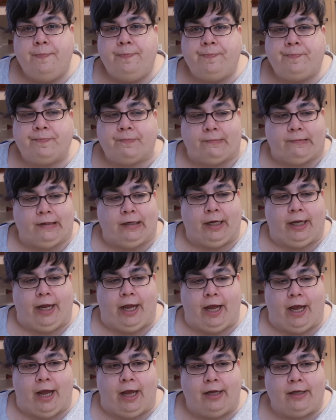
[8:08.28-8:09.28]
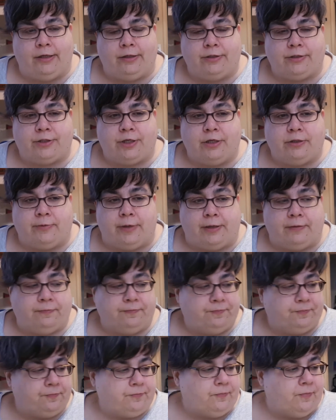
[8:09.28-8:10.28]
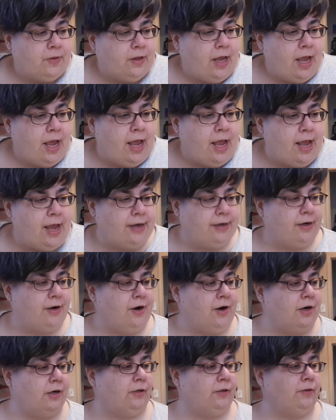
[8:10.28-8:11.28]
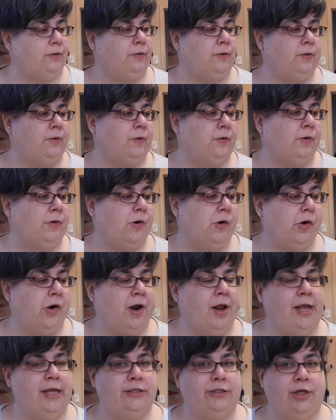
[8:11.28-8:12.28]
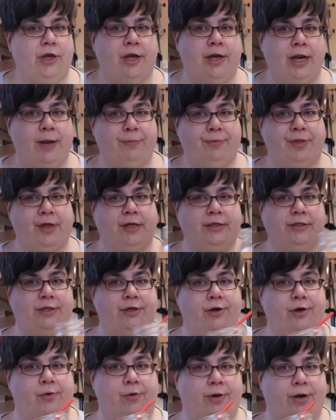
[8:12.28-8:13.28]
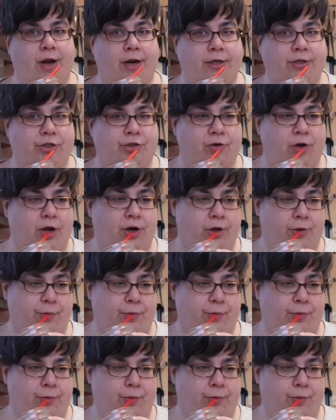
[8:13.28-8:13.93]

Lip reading: Excuse me. And he's looking up things that are going on in Toronto.